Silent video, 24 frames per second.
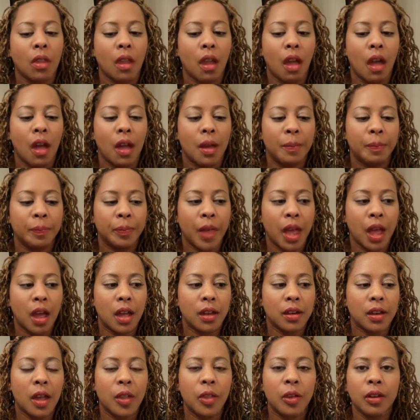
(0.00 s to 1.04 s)

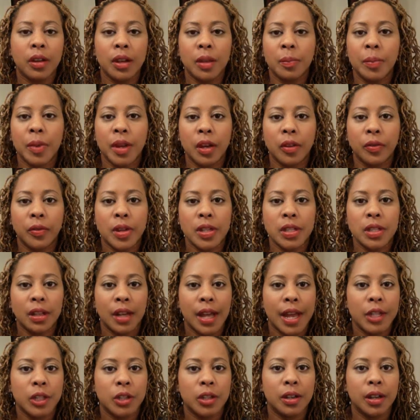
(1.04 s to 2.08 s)
Another good benefit to
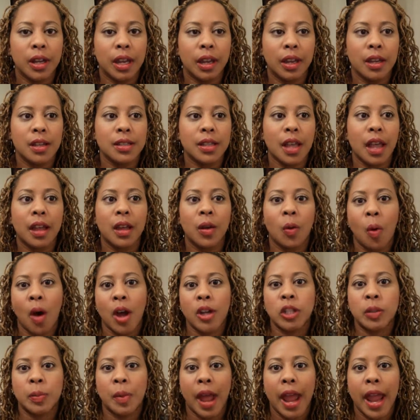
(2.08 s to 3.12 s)
latch hooking is I could
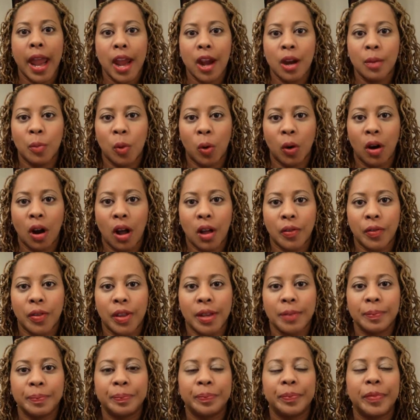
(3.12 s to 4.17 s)
wash my hair more
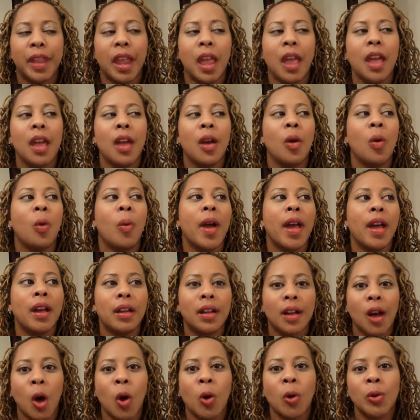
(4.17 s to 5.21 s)
often.
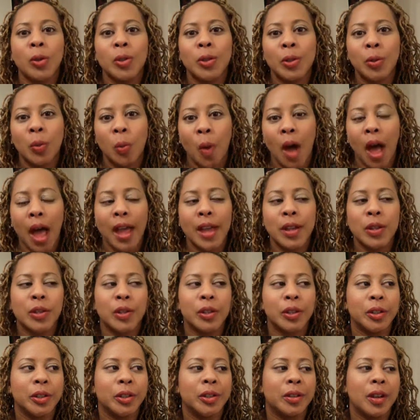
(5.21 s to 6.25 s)
Well, older,
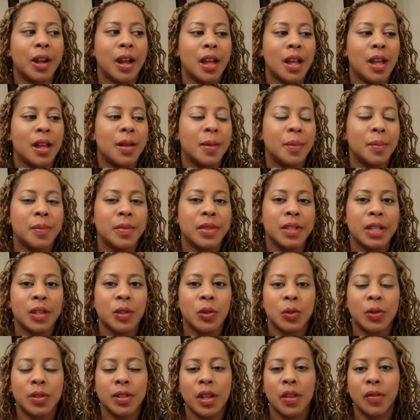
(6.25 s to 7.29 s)
wiser,
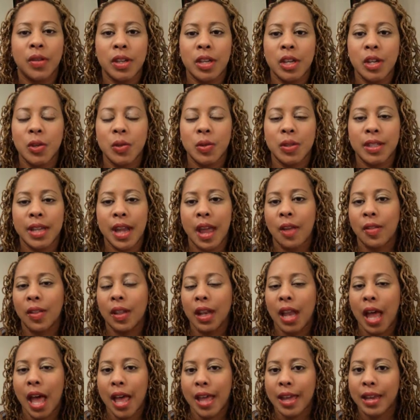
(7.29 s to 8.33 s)
6 or 7 years down the
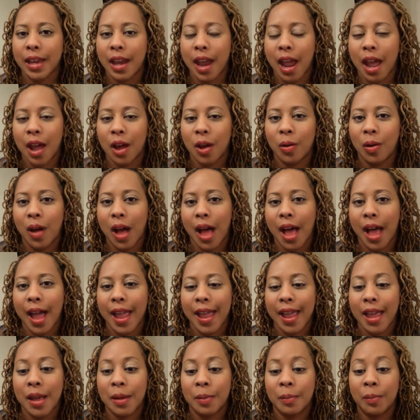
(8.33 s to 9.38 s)
line now, I
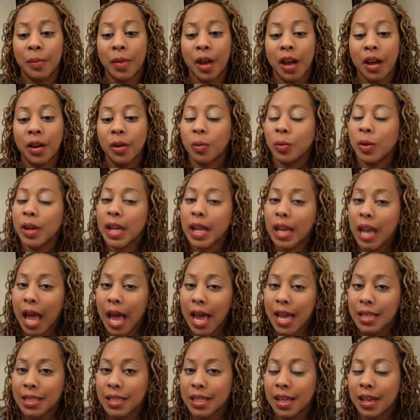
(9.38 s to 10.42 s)
am
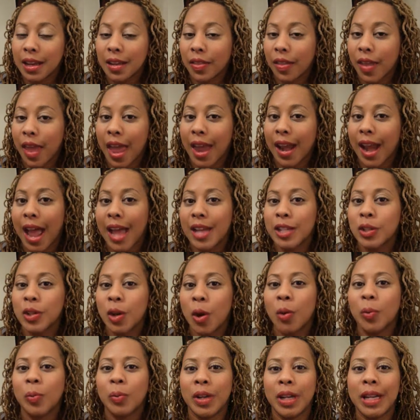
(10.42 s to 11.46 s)
realizing that I
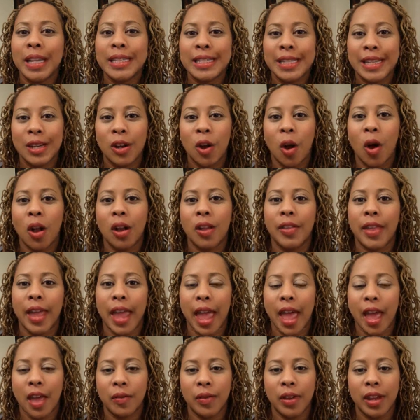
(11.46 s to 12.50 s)
don't really need all the
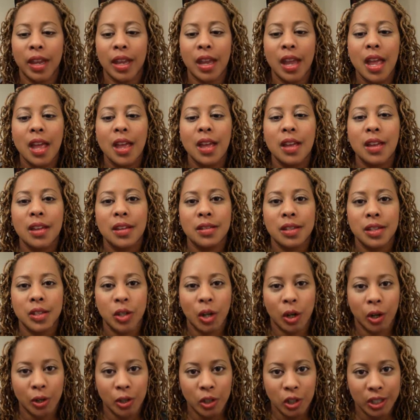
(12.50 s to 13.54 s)
heavy
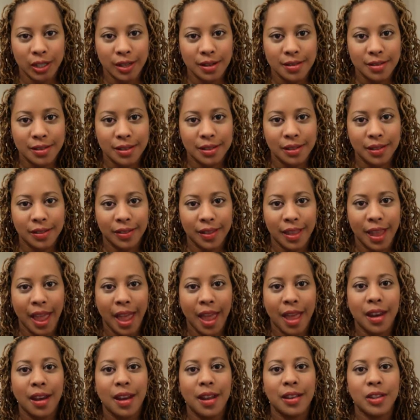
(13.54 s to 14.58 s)
detergents
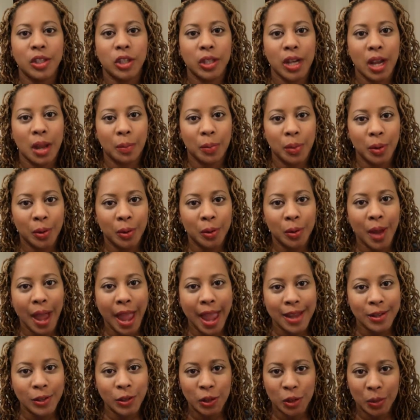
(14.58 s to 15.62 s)
that shampoo
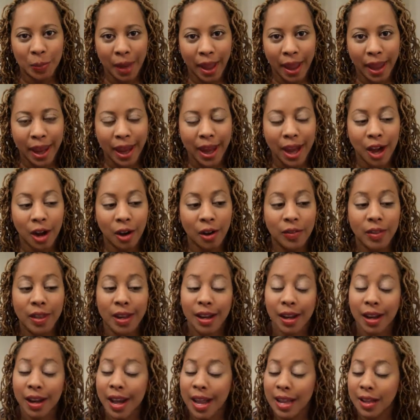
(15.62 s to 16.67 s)
adds to my hair, that
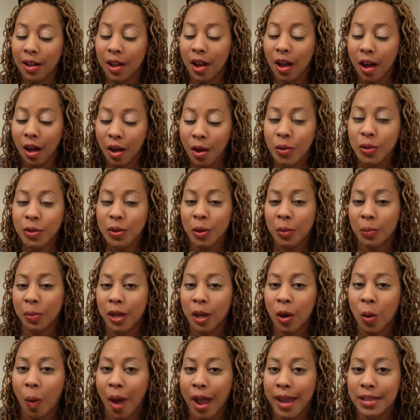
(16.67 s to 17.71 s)
it can also
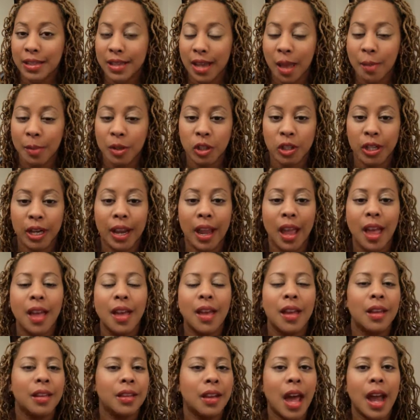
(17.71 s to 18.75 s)
be quite damaging.
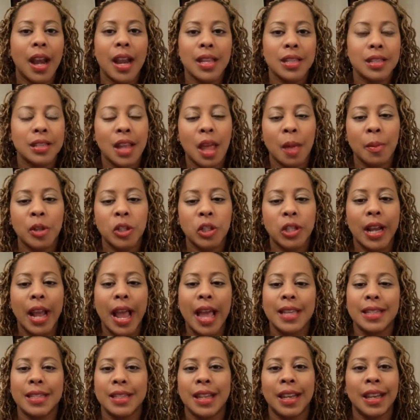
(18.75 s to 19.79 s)
Not as damaging
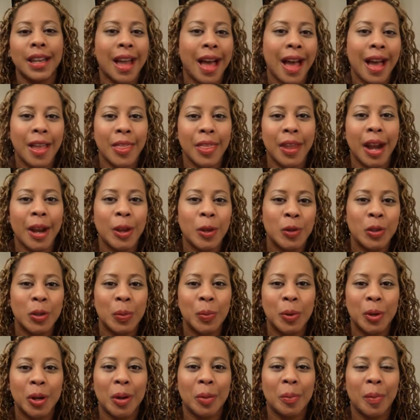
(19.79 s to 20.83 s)
as the lye that I used to
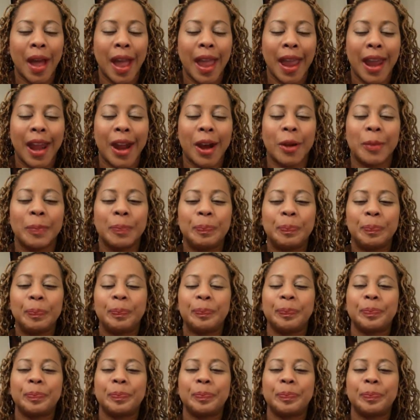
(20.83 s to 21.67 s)
put in my hair